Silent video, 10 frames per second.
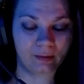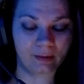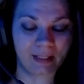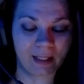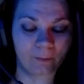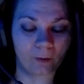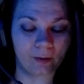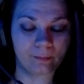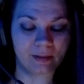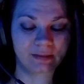He had
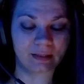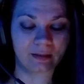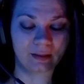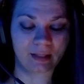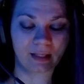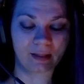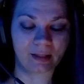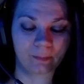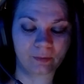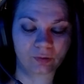one missing
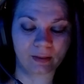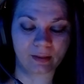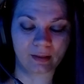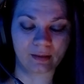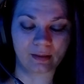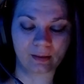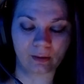canine between a